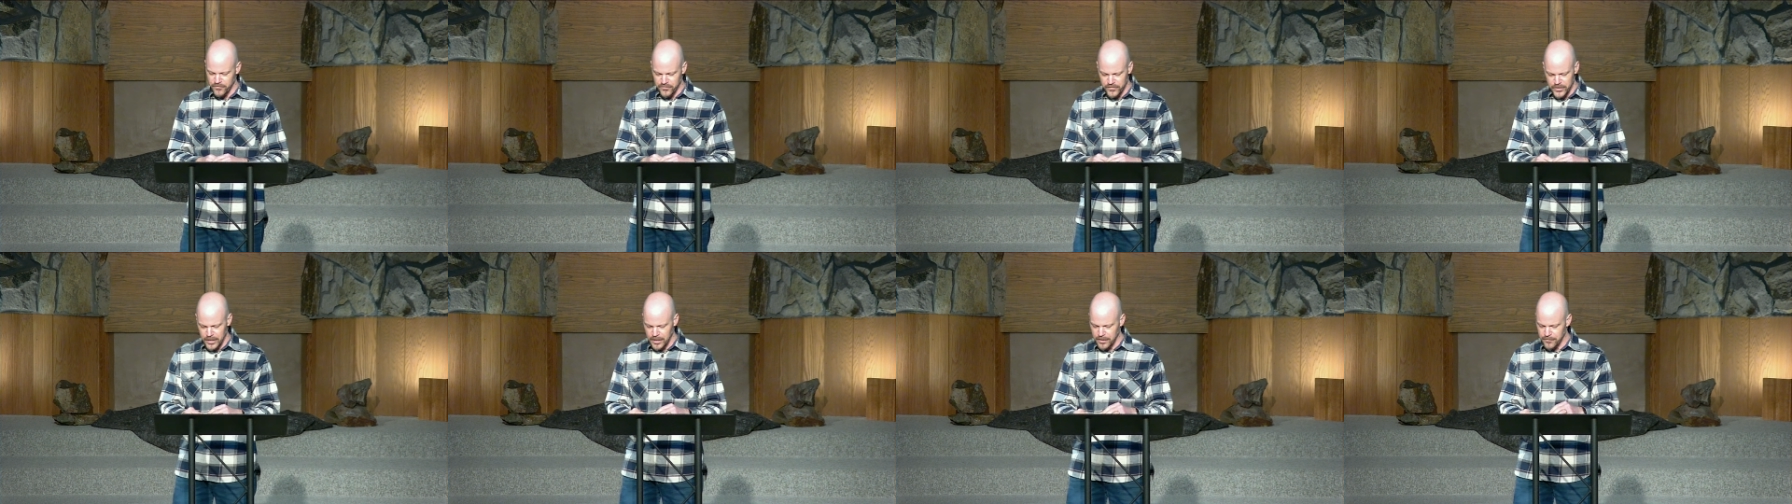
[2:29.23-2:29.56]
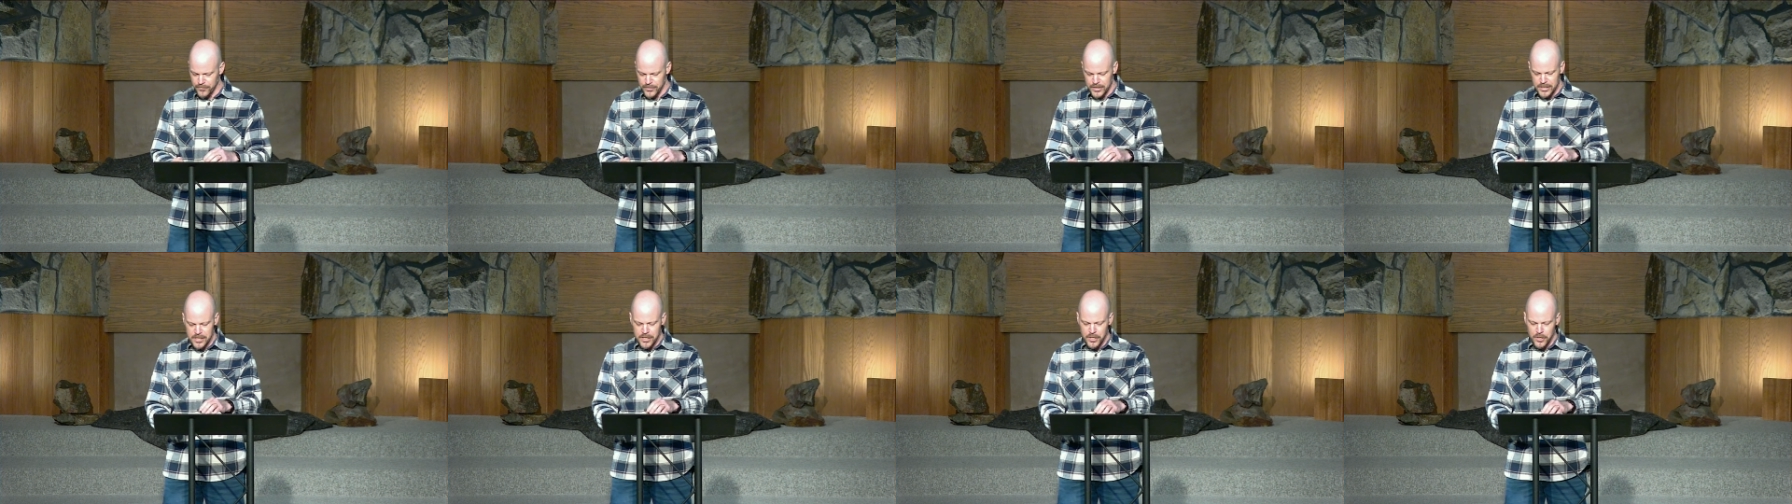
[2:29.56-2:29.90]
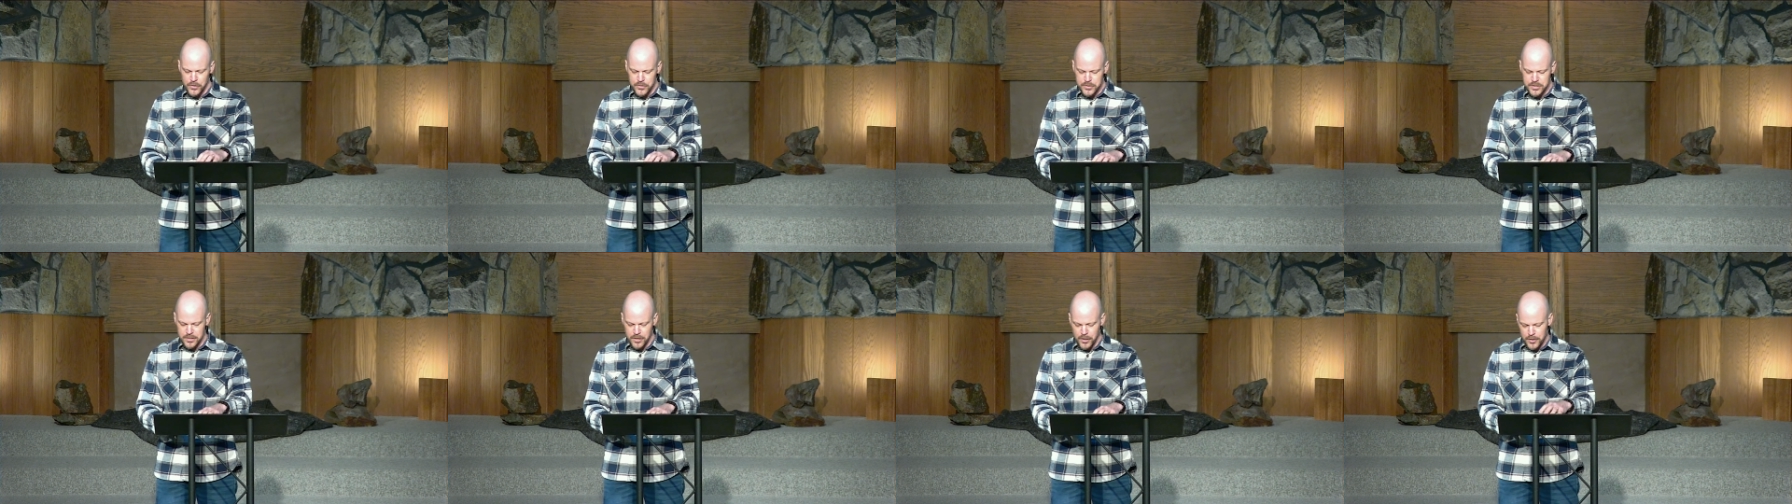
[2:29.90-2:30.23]
vi
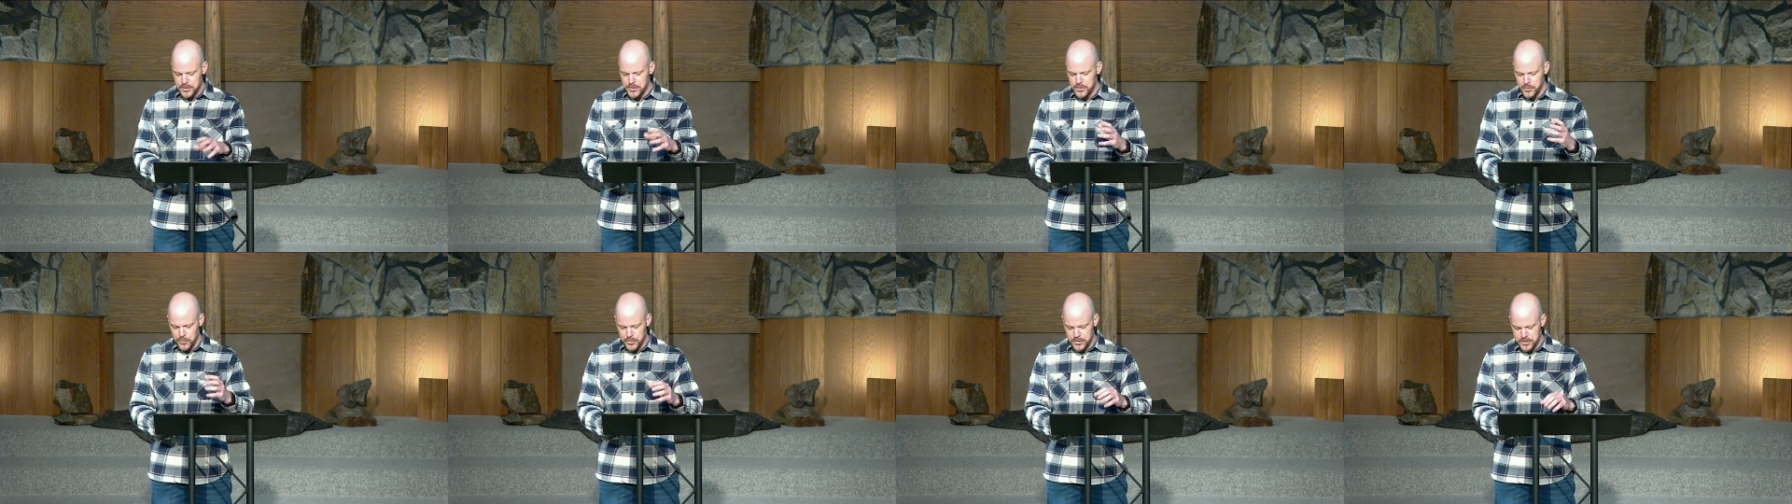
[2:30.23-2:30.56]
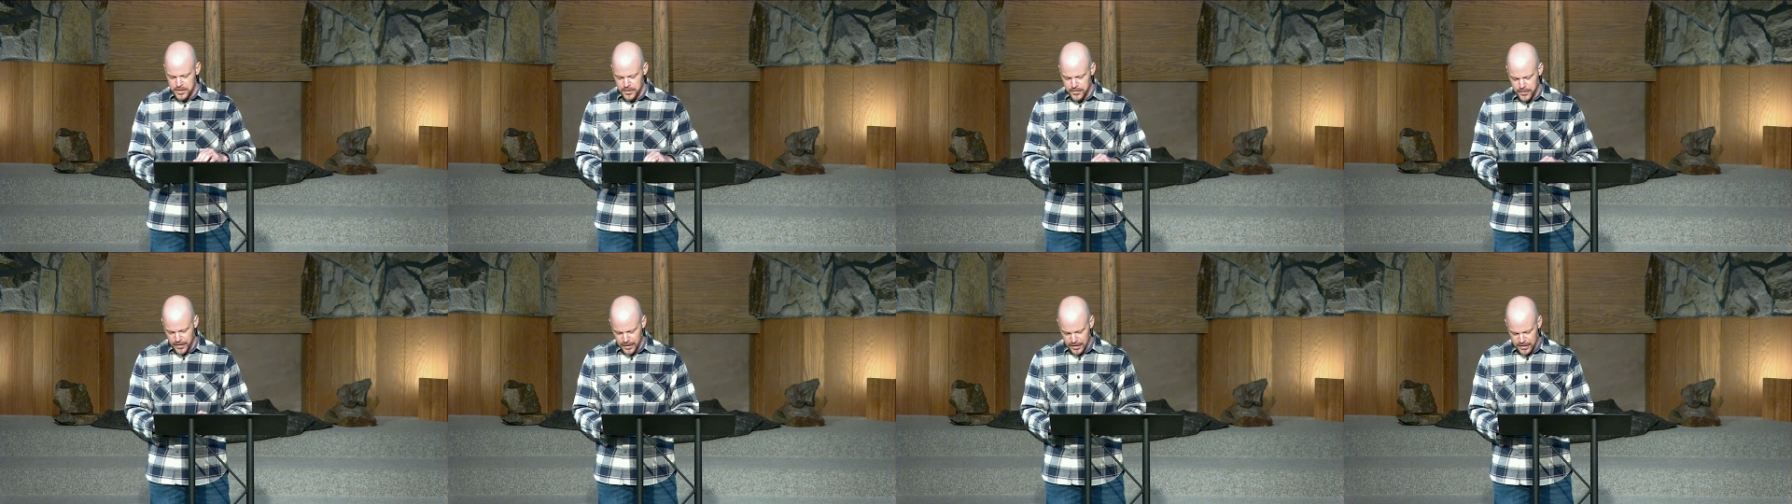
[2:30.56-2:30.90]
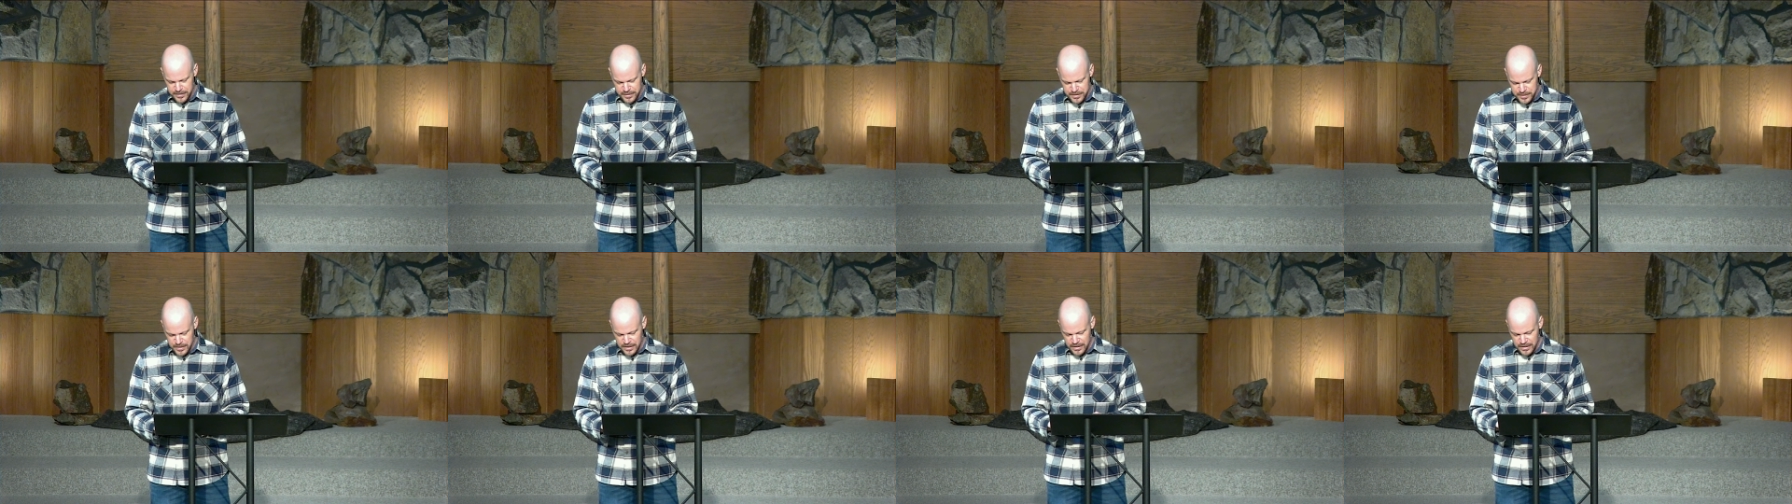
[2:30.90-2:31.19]
videos and all sorts of things.